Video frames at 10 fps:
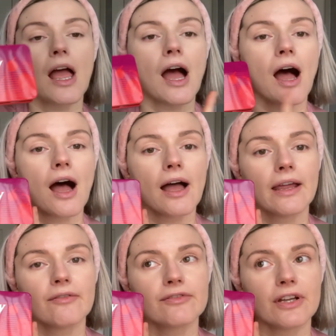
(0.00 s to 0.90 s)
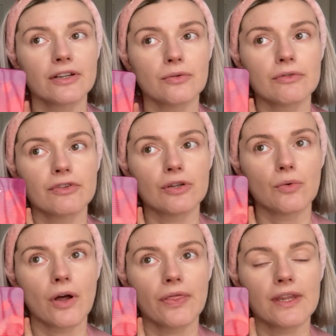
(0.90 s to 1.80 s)
I've done a review
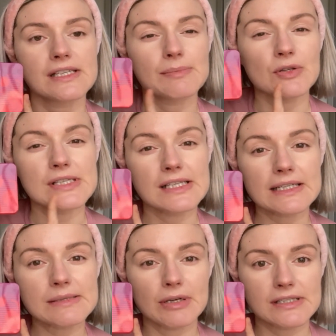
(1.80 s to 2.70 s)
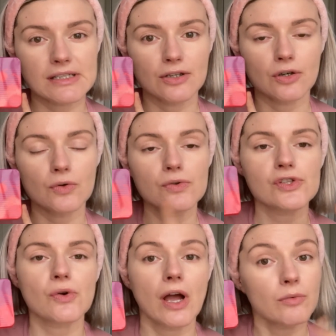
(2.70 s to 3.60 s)
on this about 6 months ago,
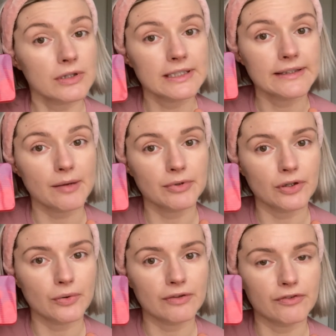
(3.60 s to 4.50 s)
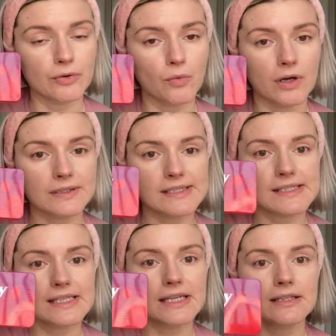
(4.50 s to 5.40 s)
so I will link that below if you want to
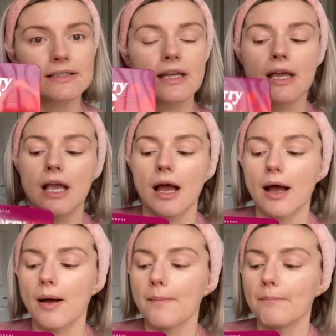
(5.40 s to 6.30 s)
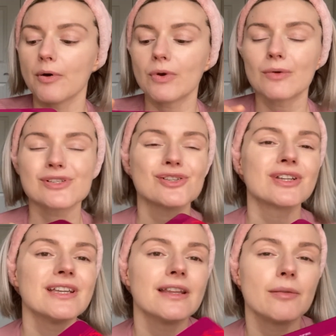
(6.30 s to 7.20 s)
see it. But when I was
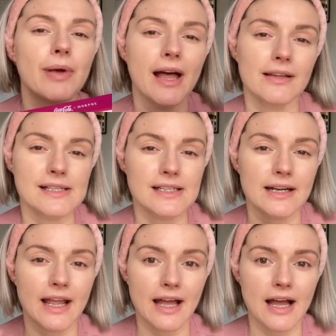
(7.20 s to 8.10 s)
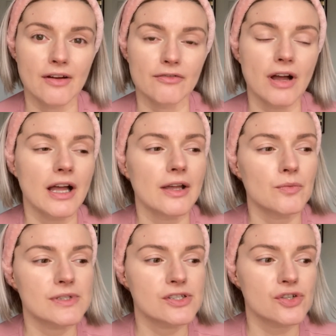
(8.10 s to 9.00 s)
looking at the palettes that I have, I
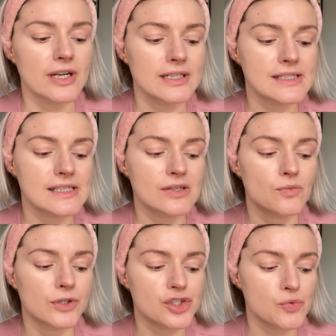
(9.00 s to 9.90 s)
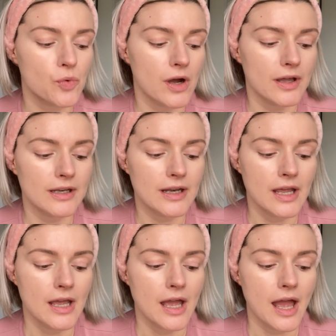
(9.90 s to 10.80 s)
was trying to see which one
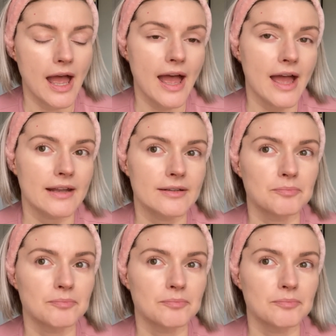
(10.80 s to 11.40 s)
had